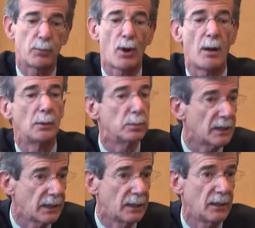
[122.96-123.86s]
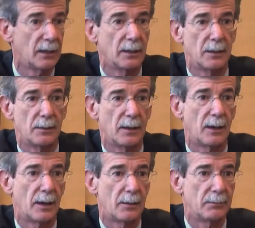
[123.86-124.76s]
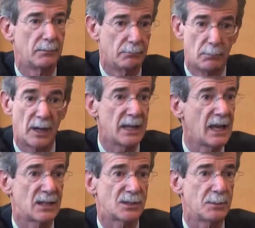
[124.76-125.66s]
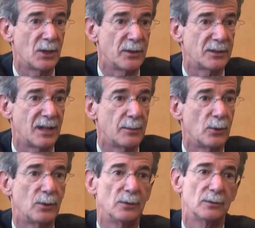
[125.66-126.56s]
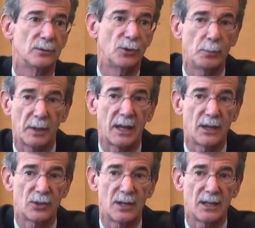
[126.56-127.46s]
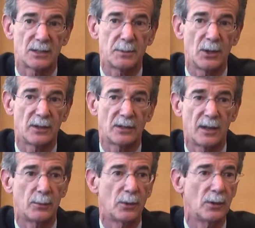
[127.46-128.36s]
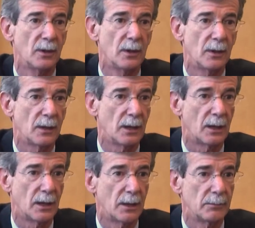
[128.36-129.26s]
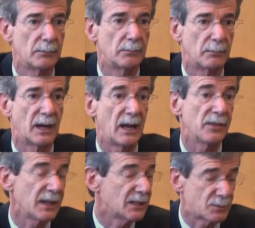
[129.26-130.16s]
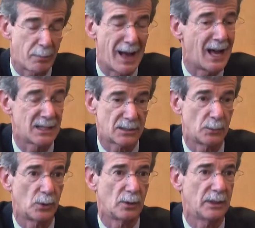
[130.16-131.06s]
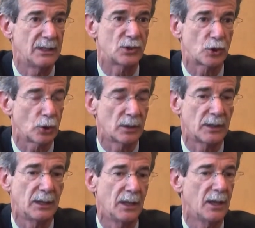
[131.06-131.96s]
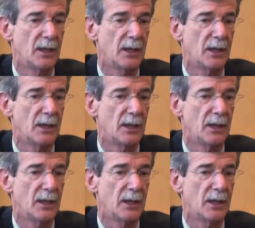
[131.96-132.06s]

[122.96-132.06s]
probably money has to be on the table. Duplication has to be on the table. But I think it's possible. It's certainly,